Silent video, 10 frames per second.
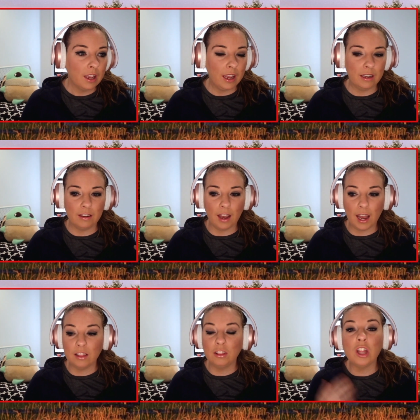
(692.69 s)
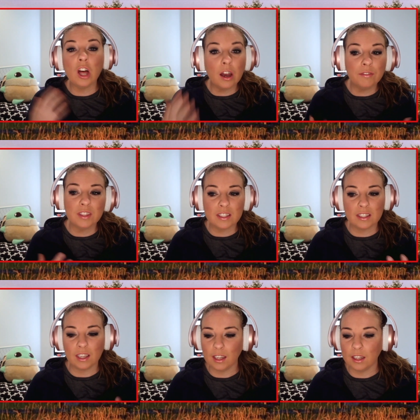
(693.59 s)
and I love the
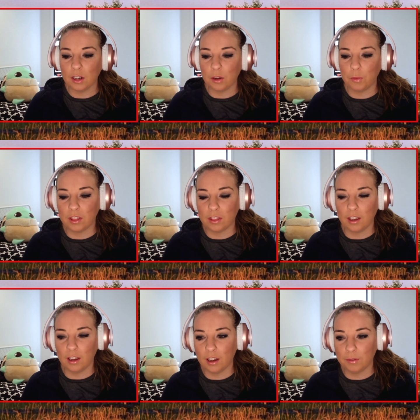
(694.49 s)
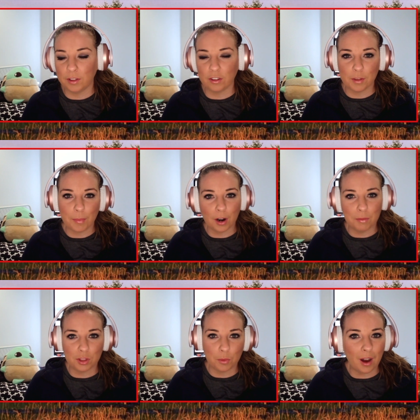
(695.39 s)
scene with uh, in the barn
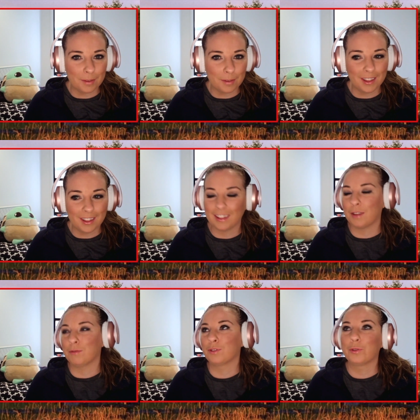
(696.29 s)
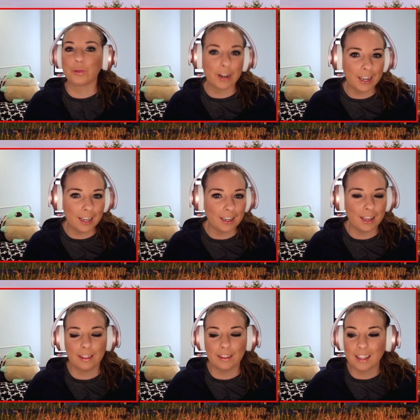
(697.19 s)
with the watermelon. Thought that was great.
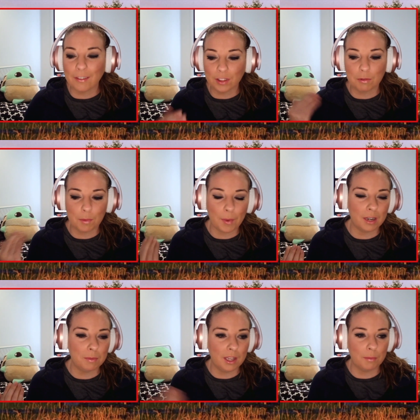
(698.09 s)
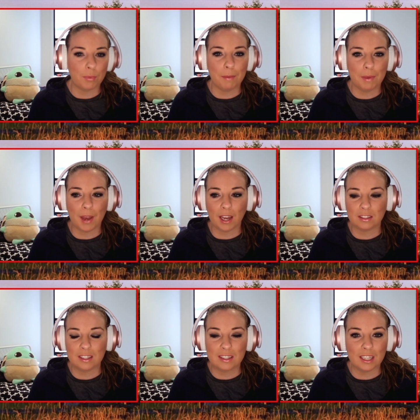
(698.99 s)
It definitely reminded me and brought me back
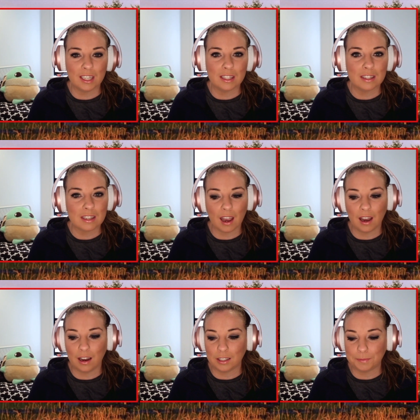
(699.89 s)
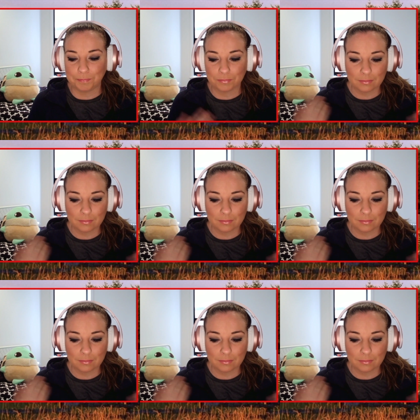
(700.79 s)
to scenes. Um,